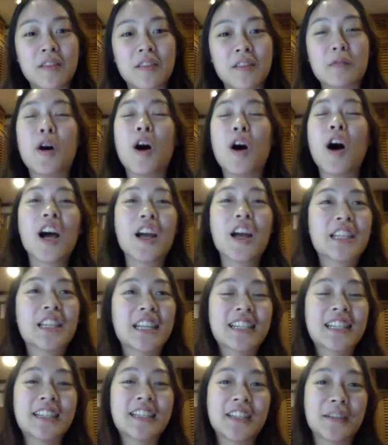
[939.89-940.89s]
well, I
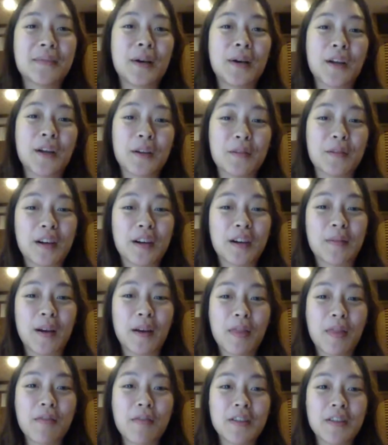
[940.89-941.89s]
tend to do my homework
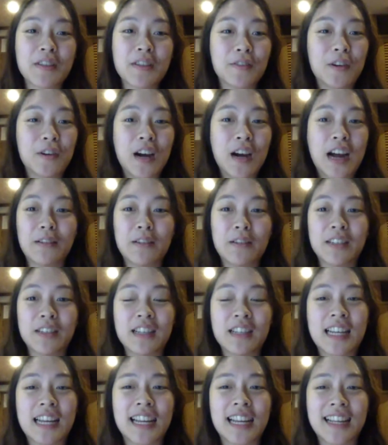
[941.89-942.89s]
about three to four hours
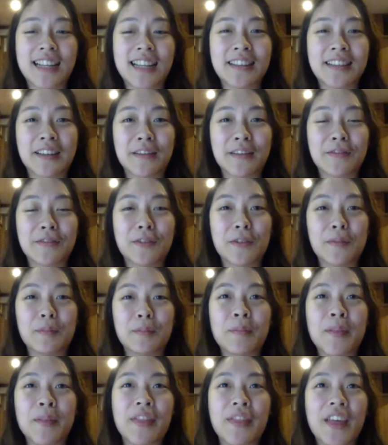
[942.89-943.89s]
a day in state form,
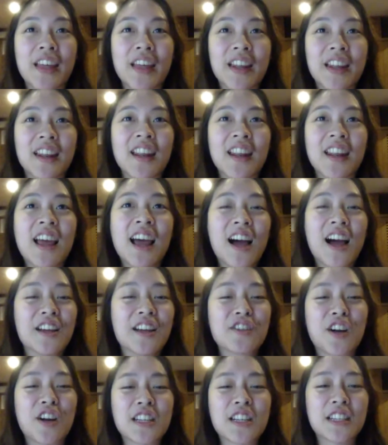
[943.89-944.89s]
but then I
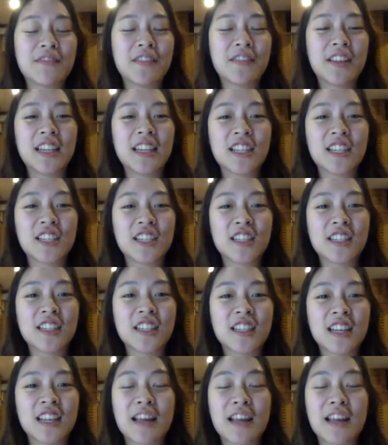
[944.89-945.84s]
try to finish,